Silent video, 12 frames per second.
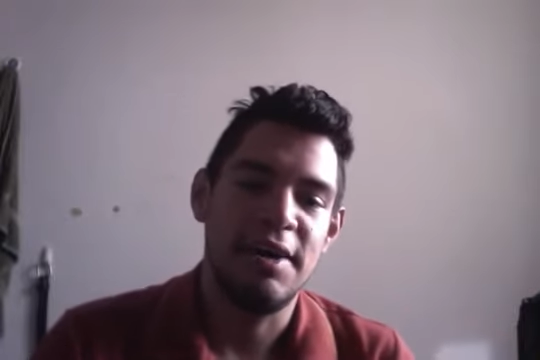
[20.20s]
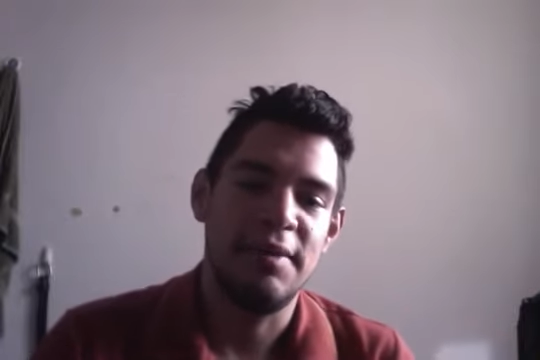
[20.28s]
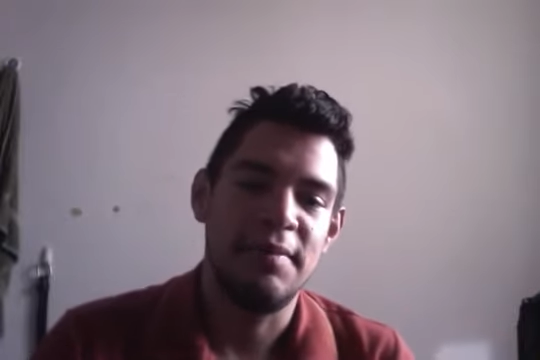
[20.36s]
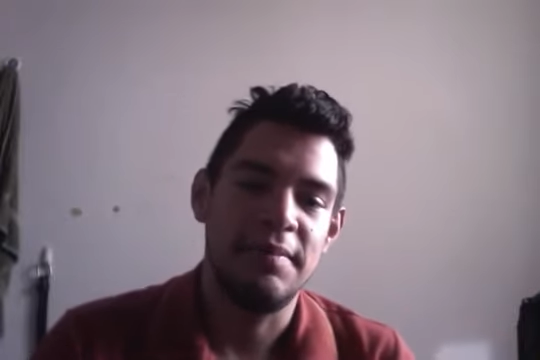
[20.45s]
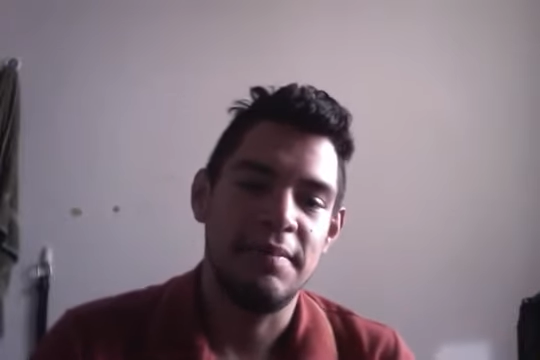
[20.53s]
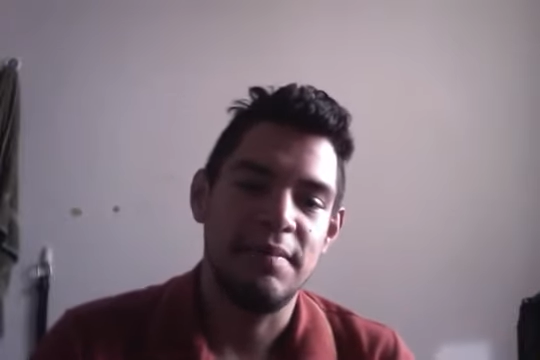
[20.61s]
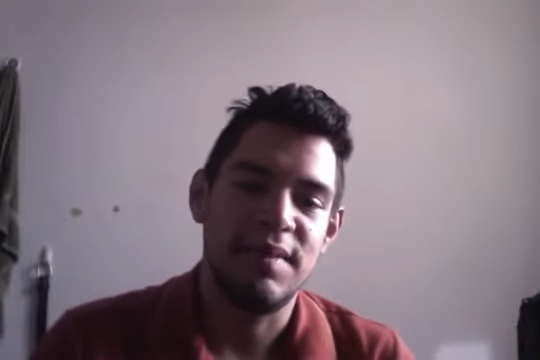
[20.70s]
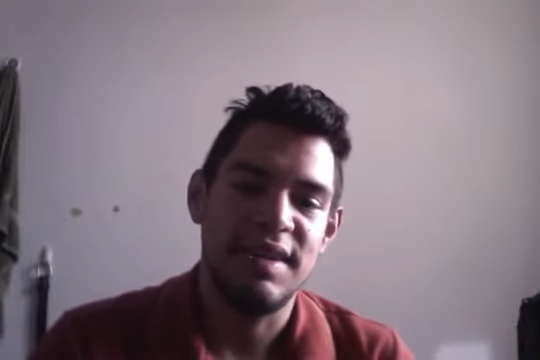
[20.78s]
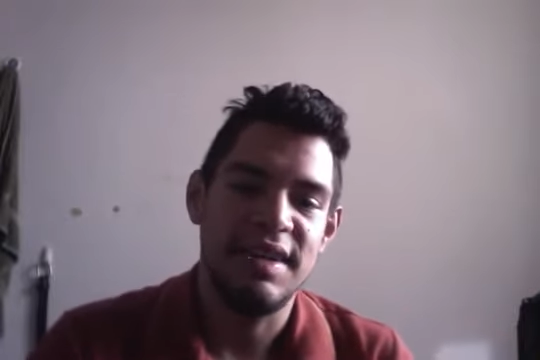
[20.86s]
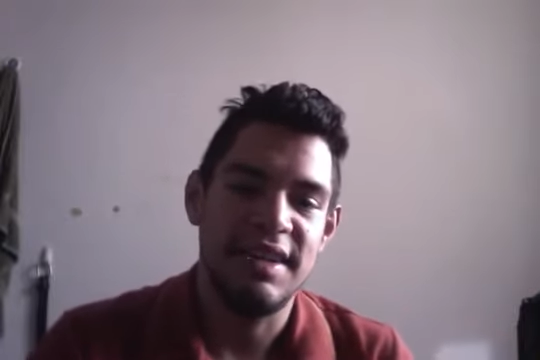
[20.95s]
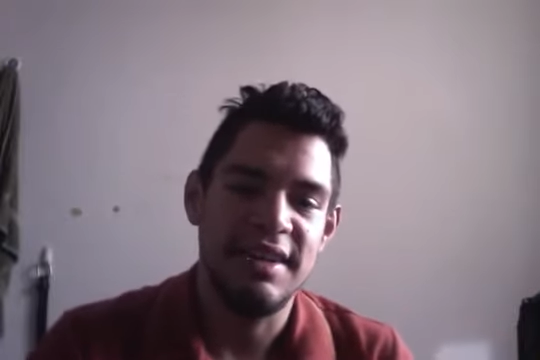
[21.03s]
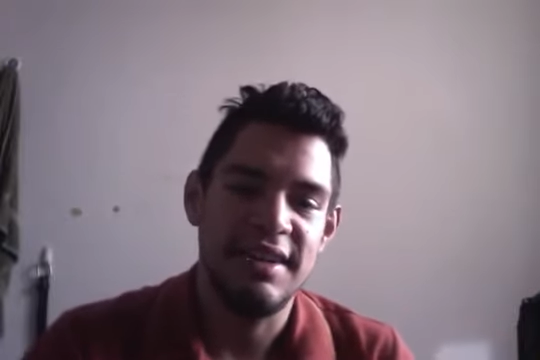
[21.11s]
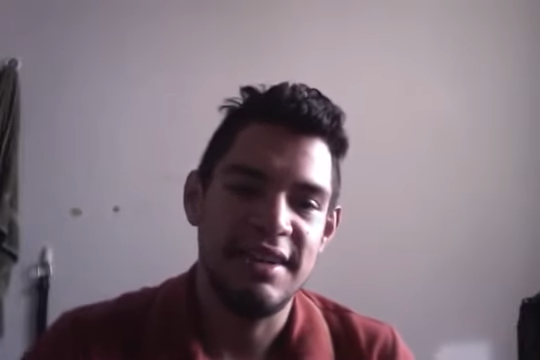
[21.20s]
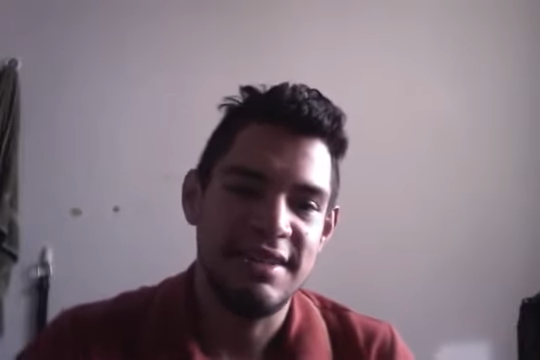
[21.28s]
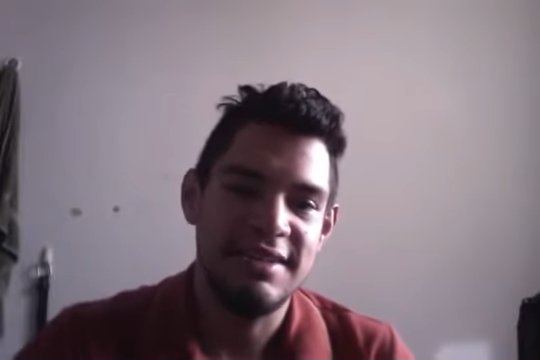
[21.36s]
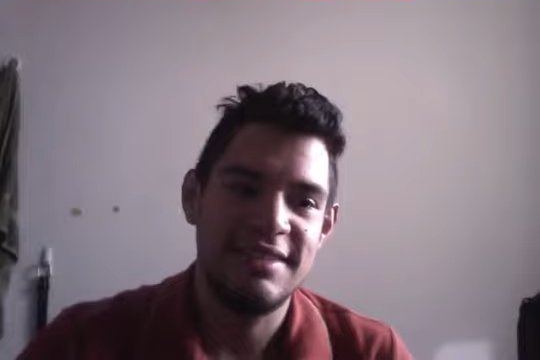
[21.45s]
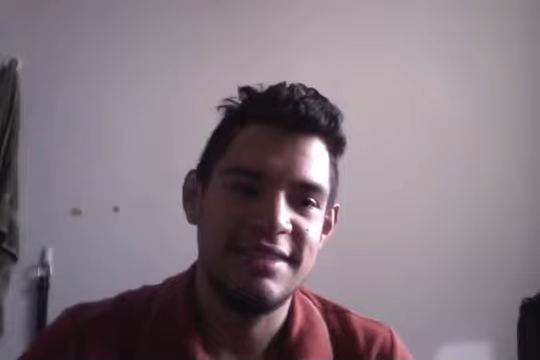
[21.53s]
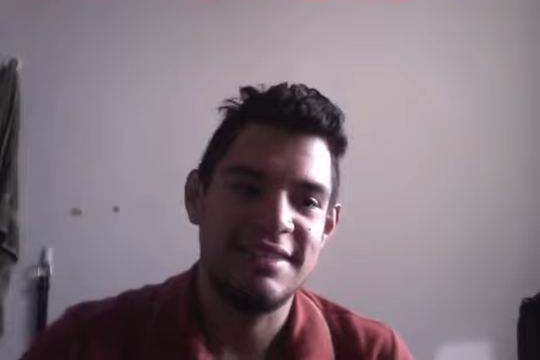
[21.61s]
But
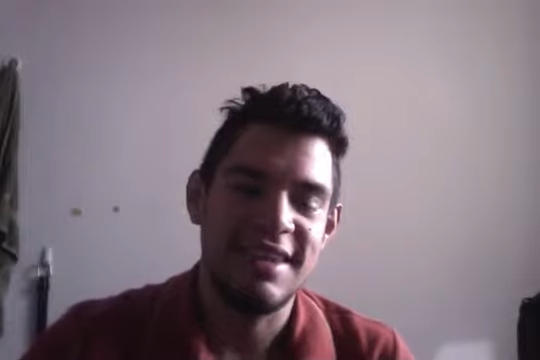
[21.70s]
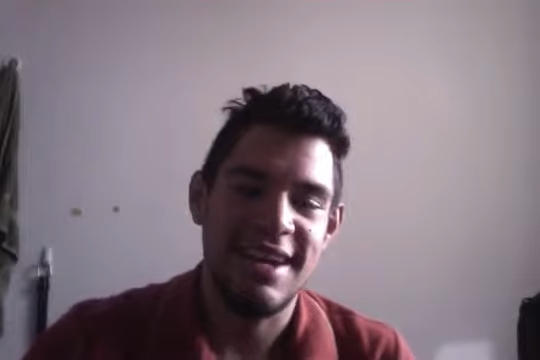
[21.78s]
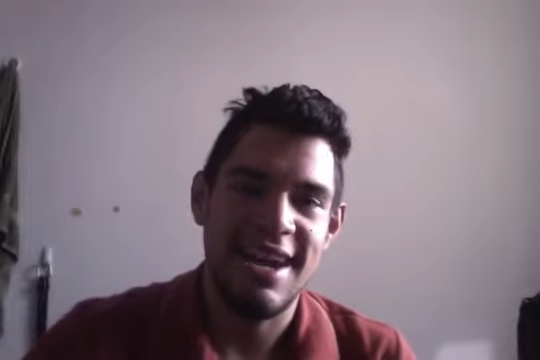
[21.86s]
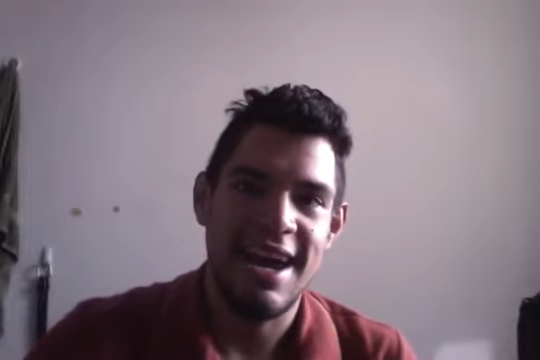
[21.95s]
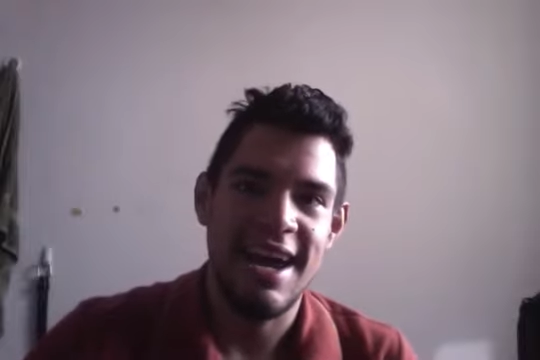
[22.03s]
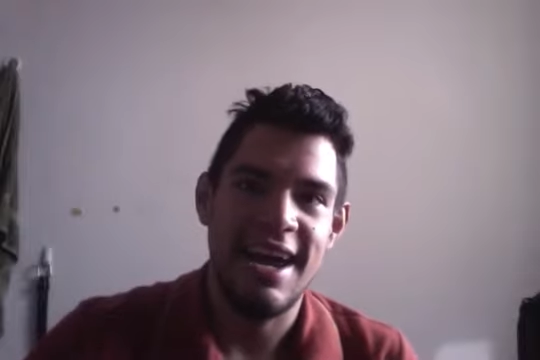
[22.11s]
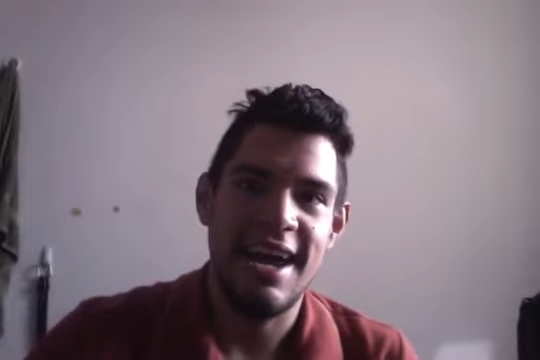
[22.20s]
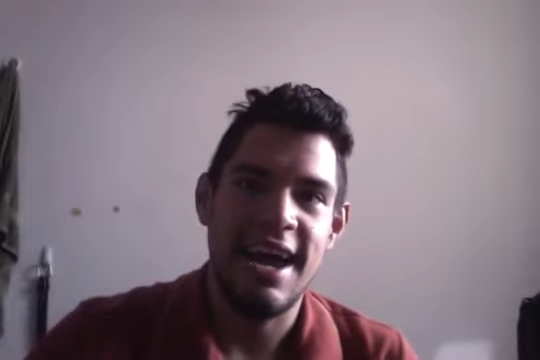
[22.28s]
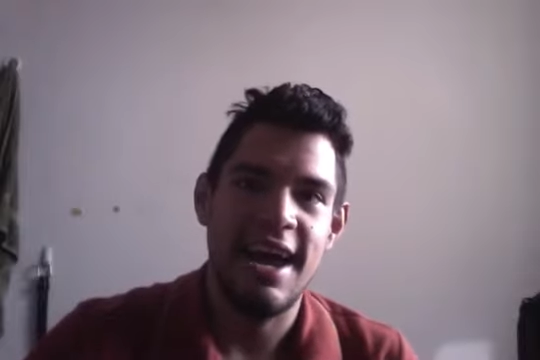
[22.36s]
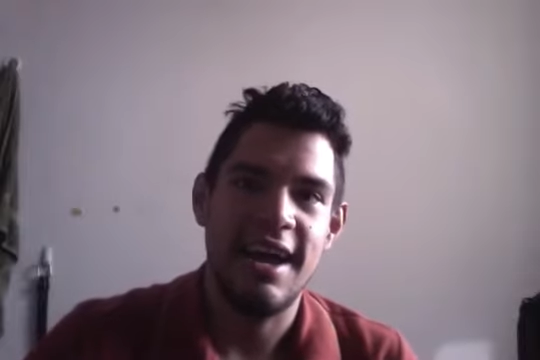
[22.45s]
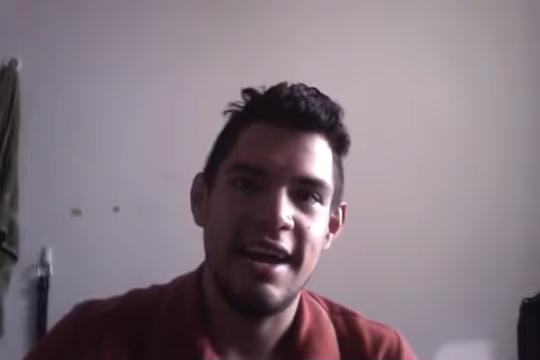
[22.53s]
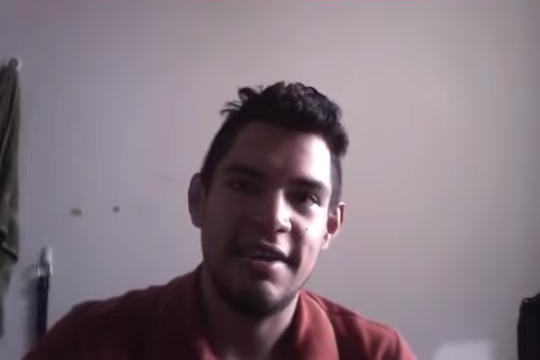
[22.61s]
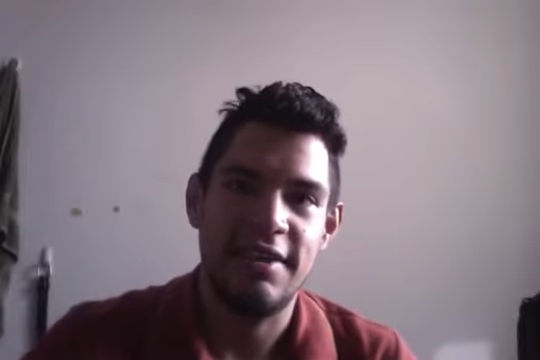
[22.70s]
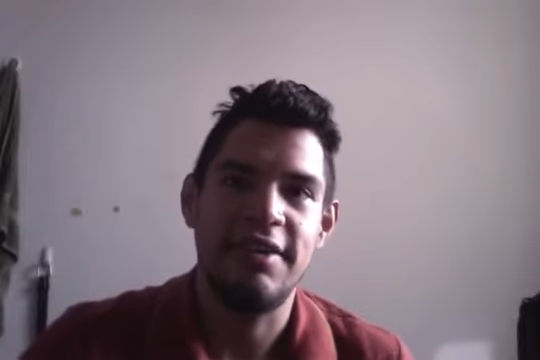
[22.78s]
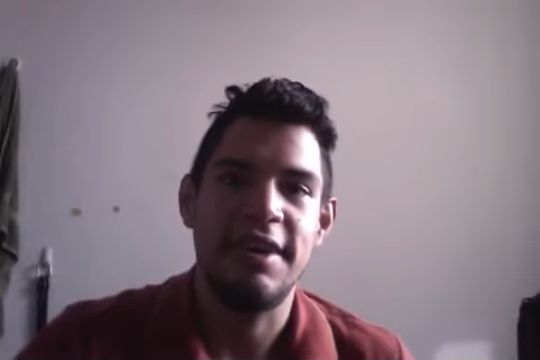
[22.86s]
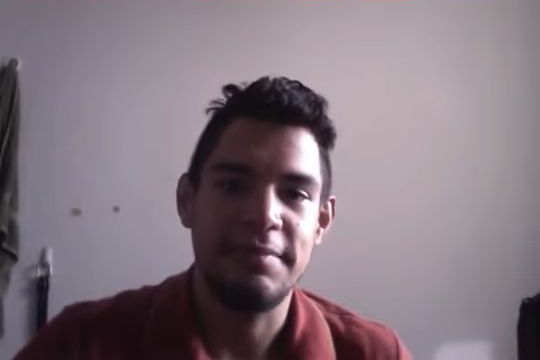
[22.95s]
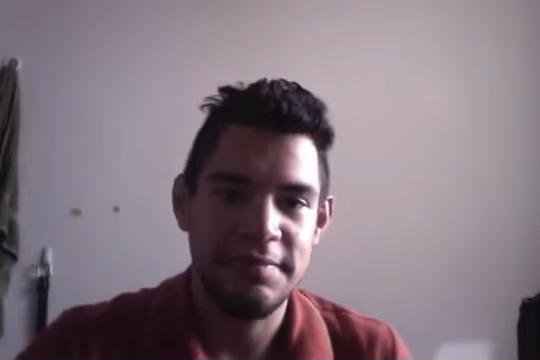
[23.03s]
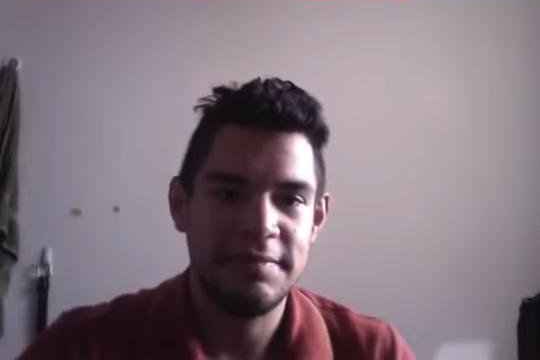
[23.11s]
here it's just like
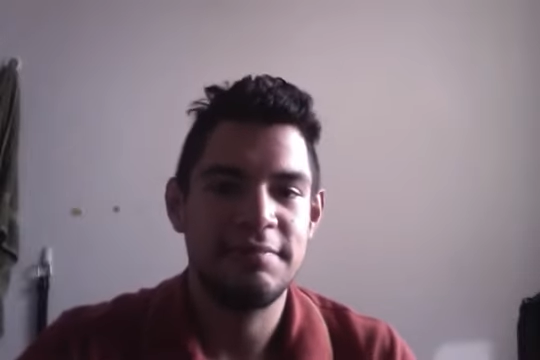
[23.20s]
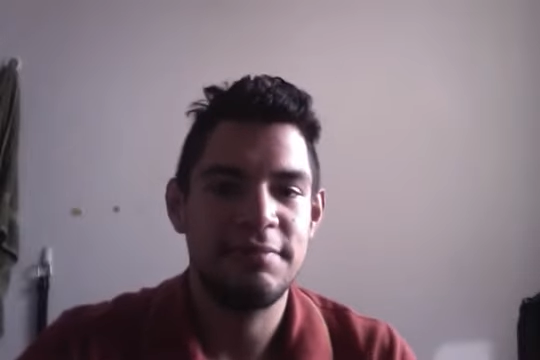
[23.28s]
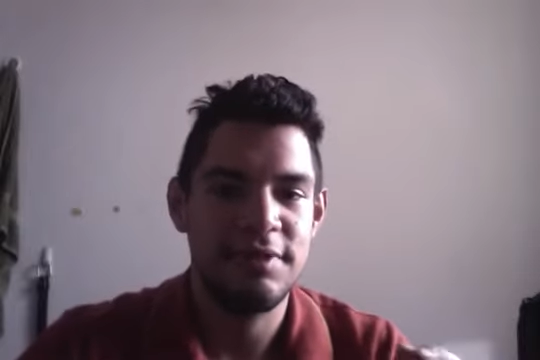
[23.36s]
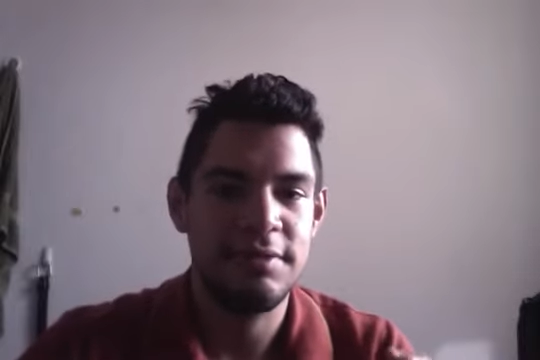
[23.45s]
okay.